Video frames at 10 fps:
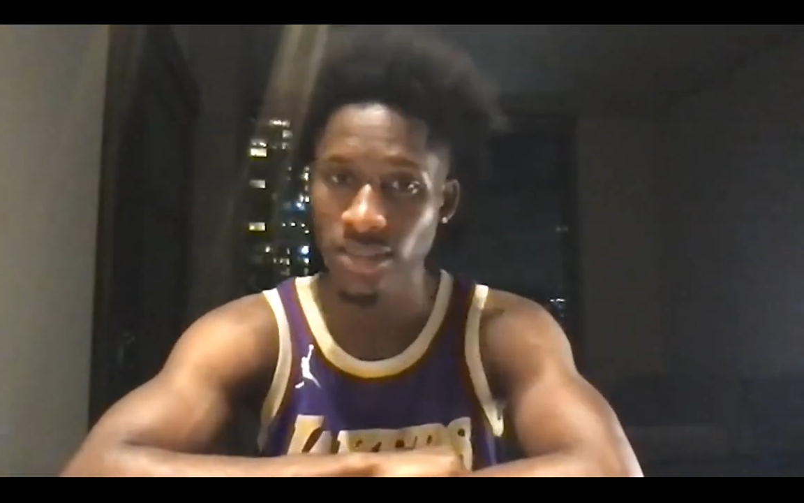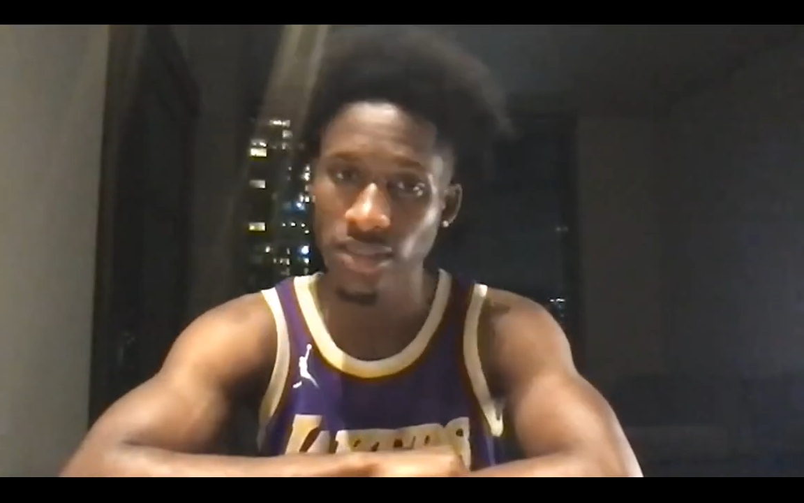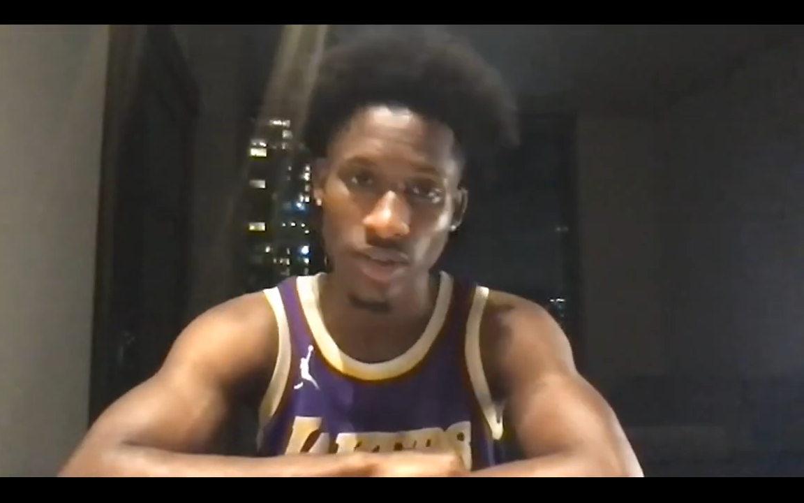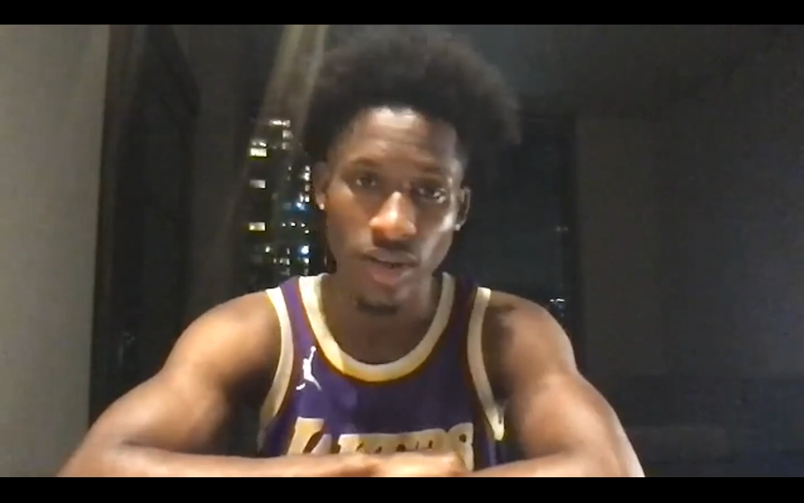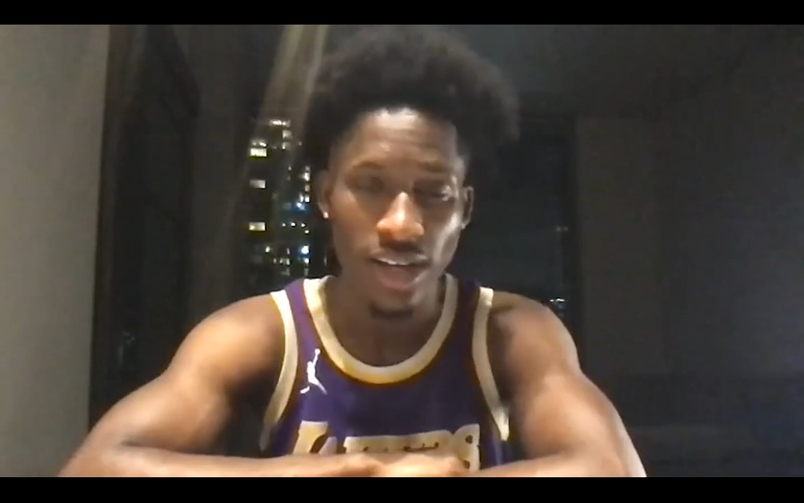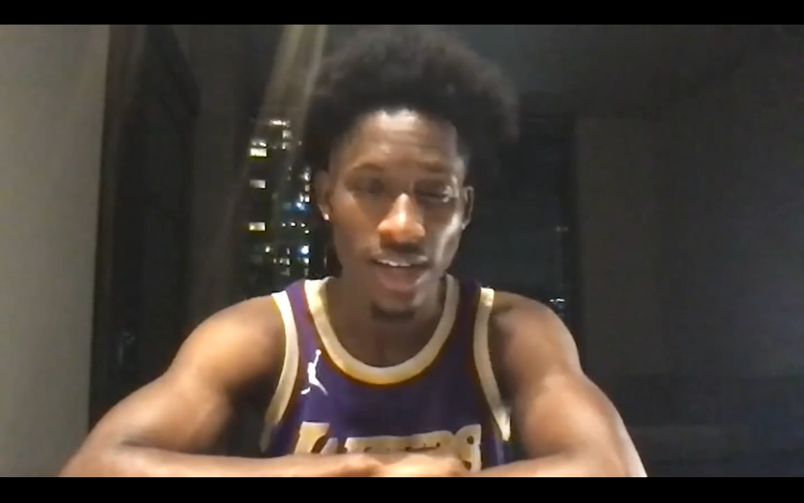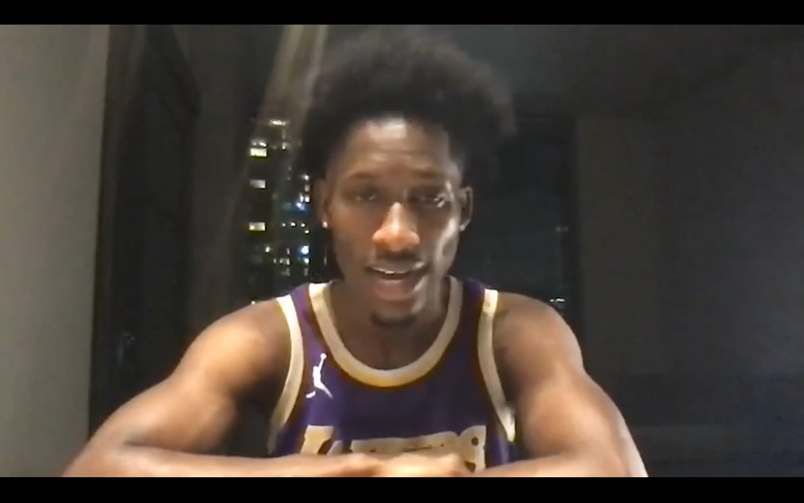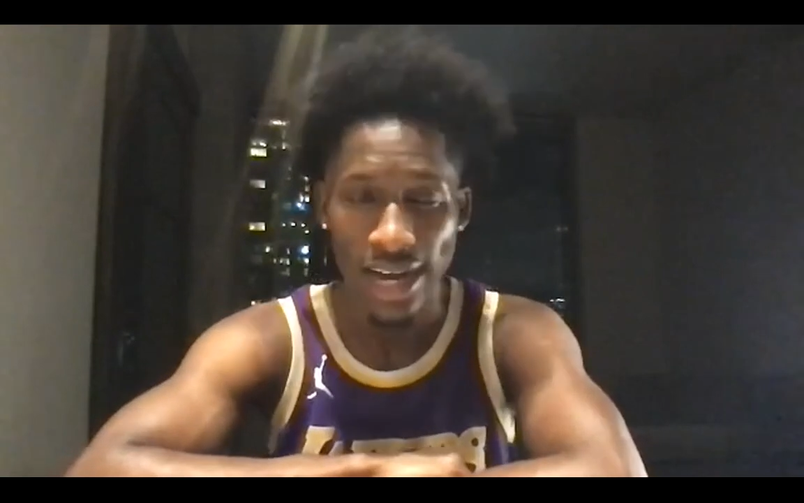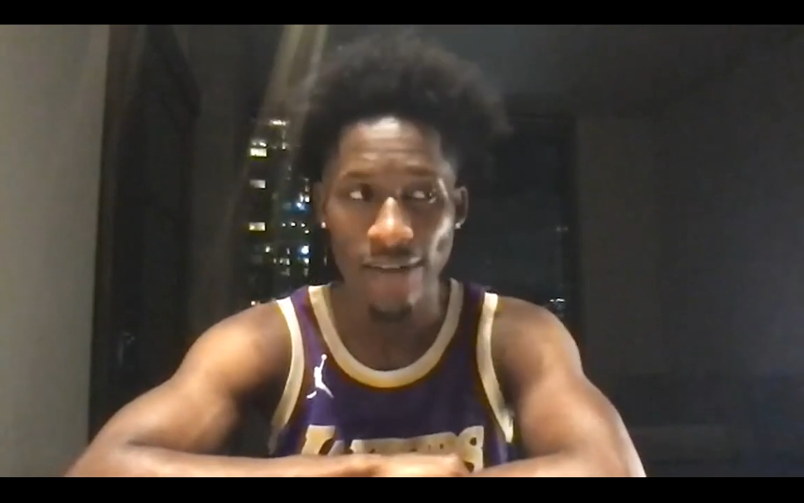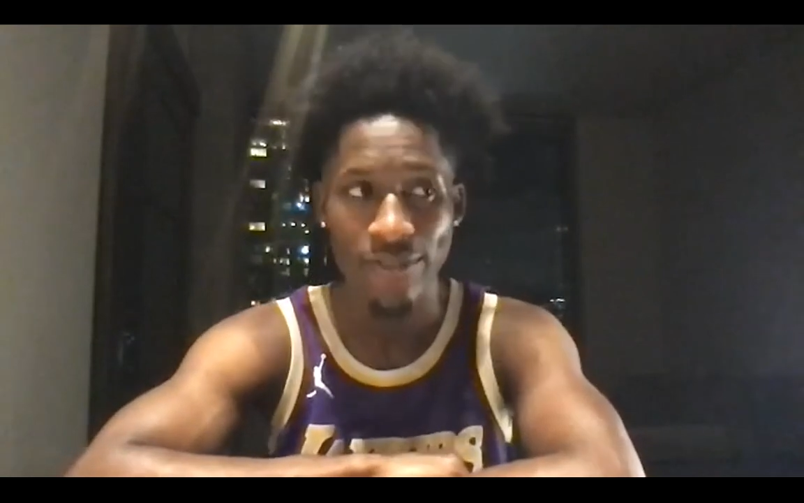So
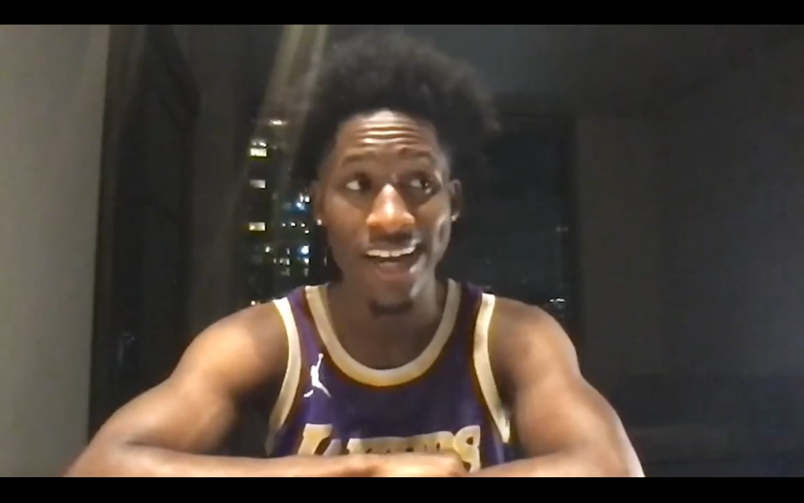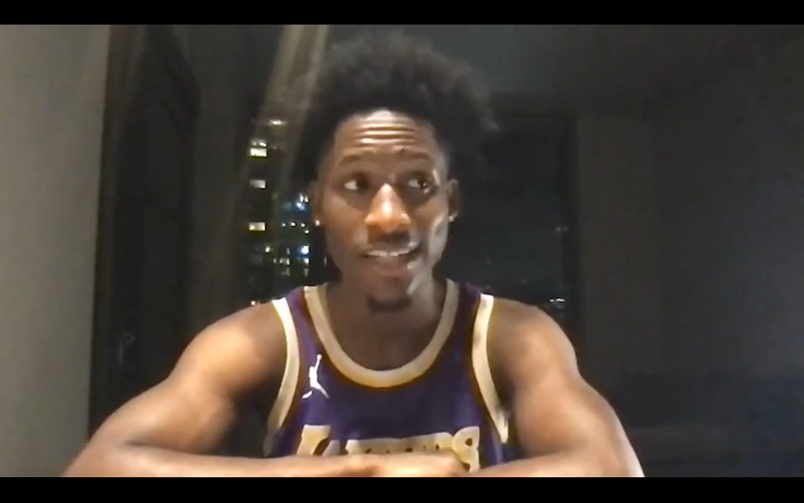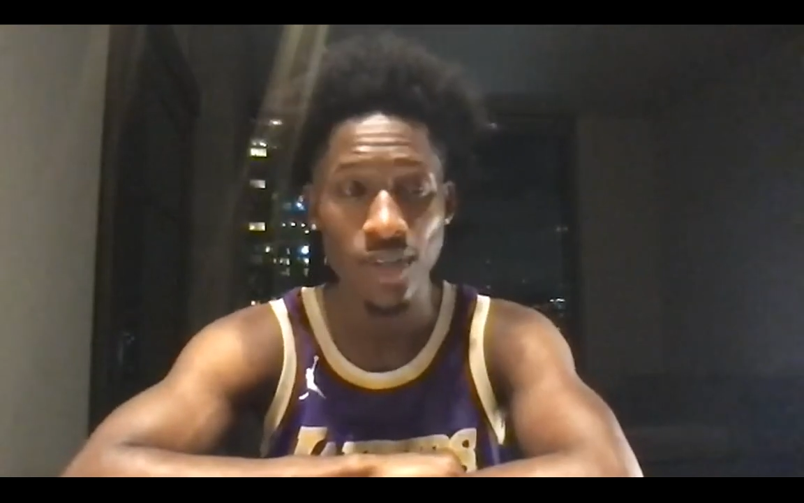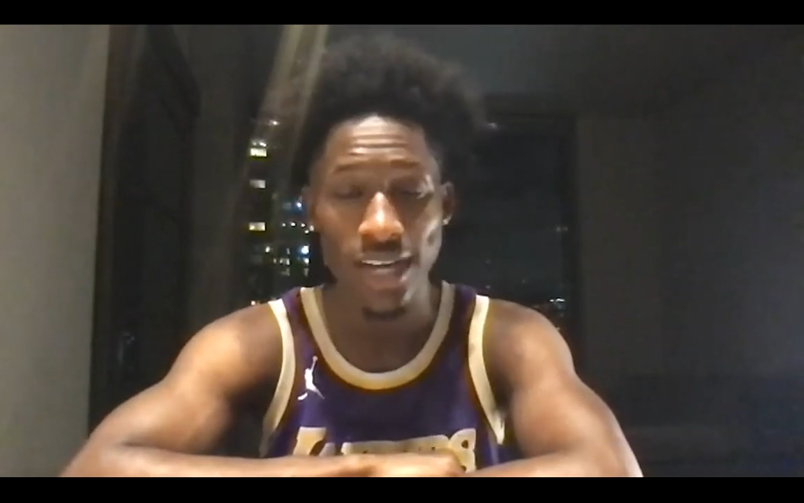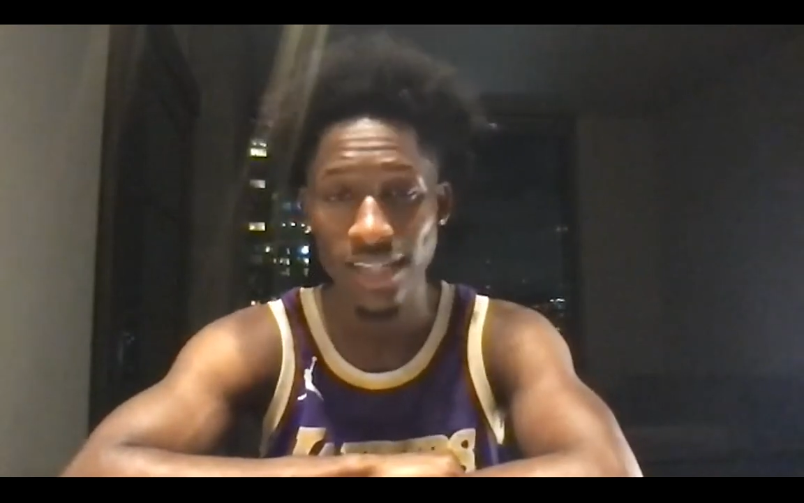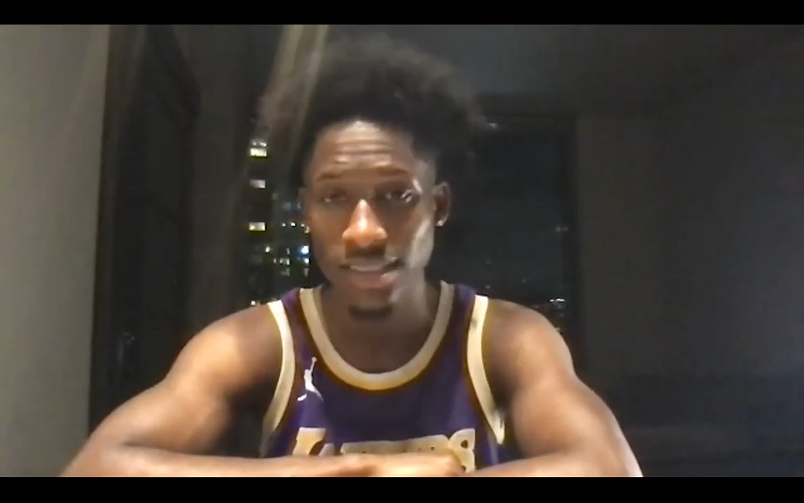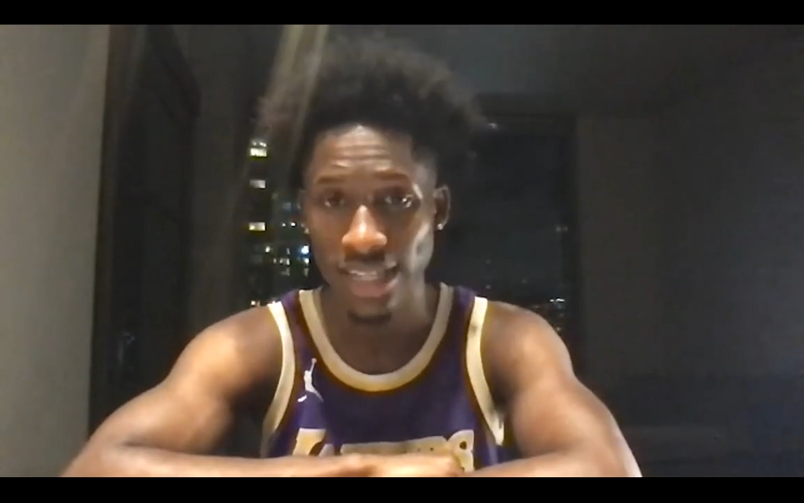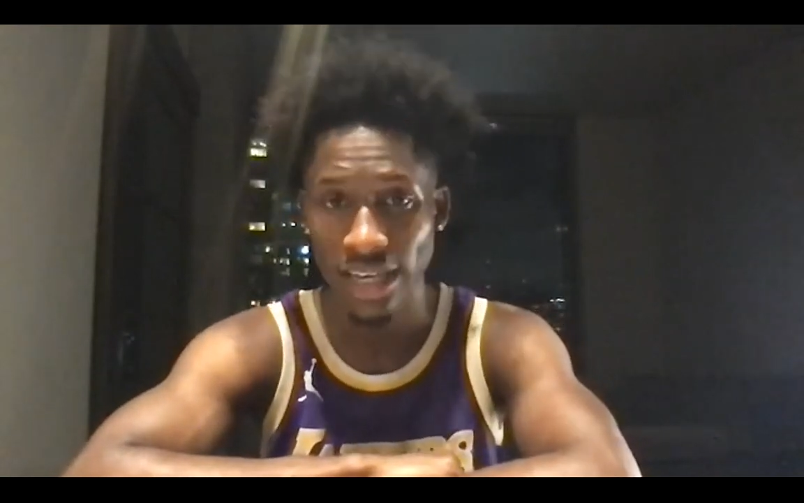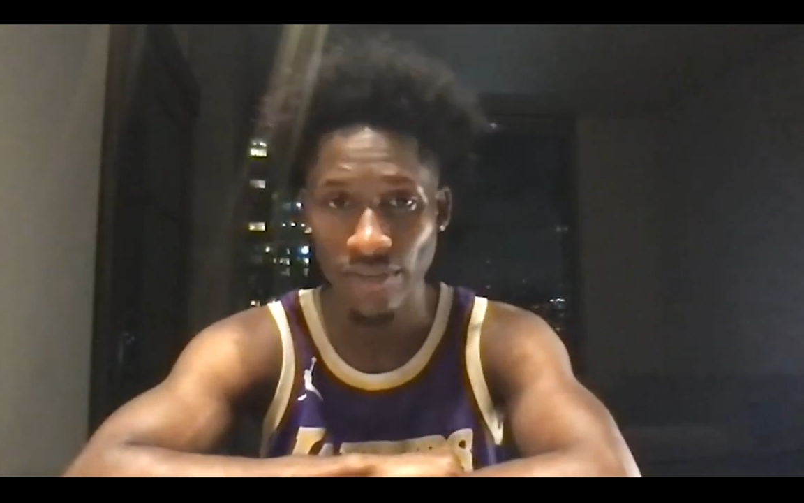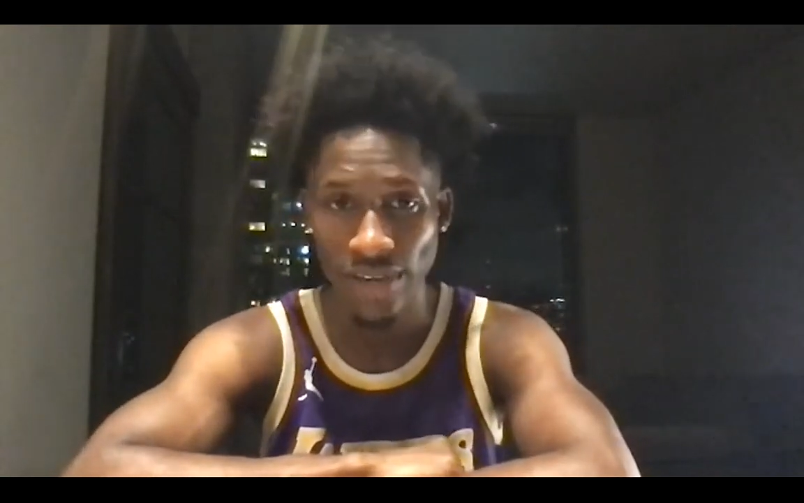I advise you guys to
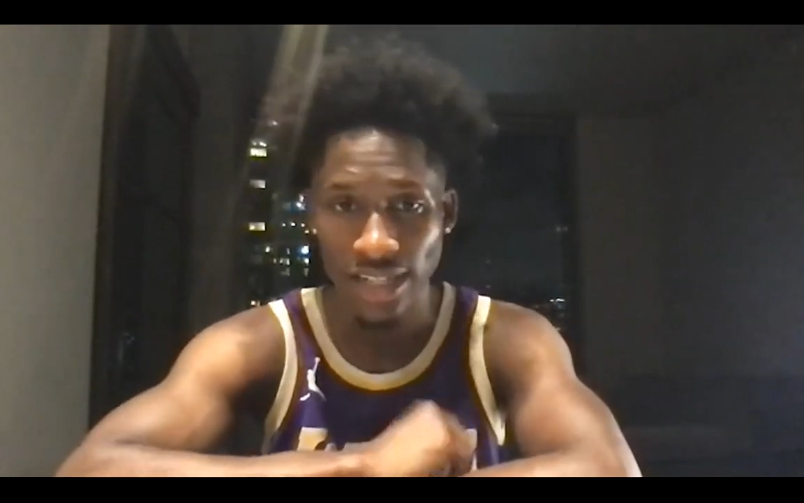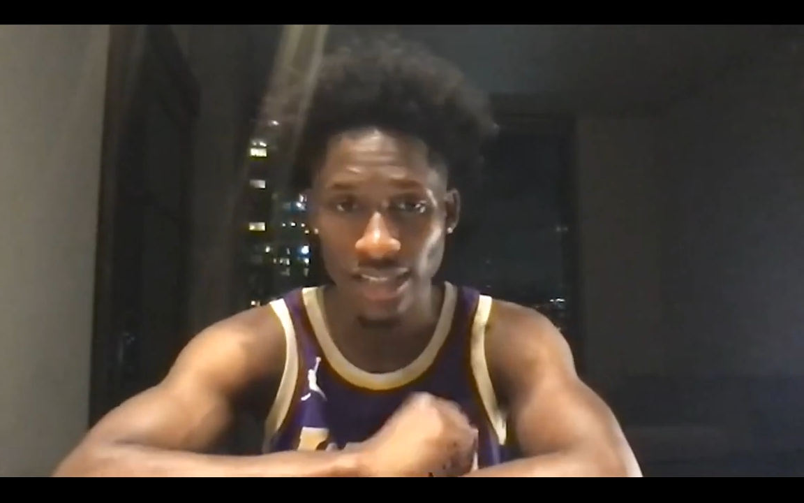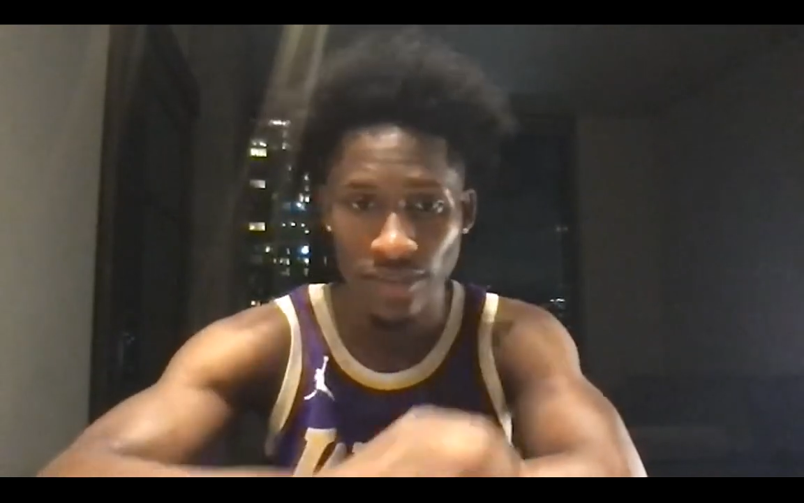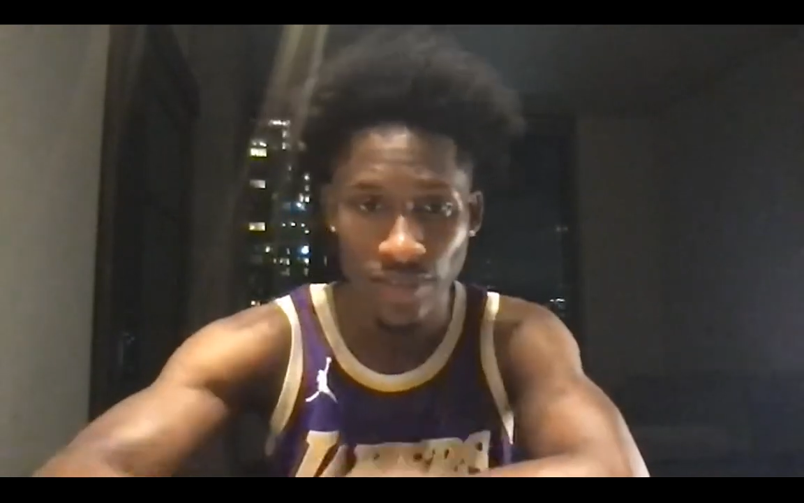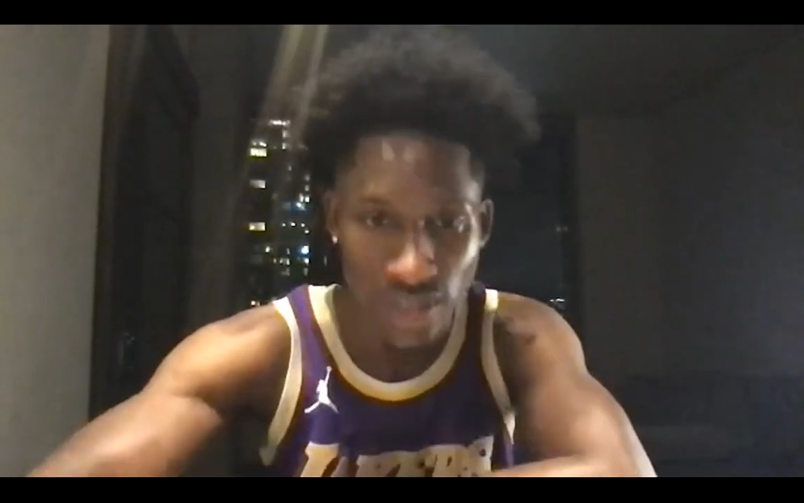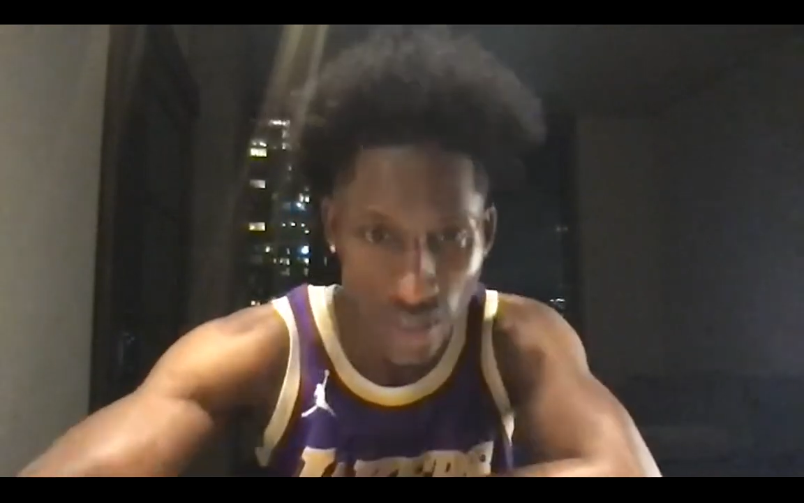take advantage of it.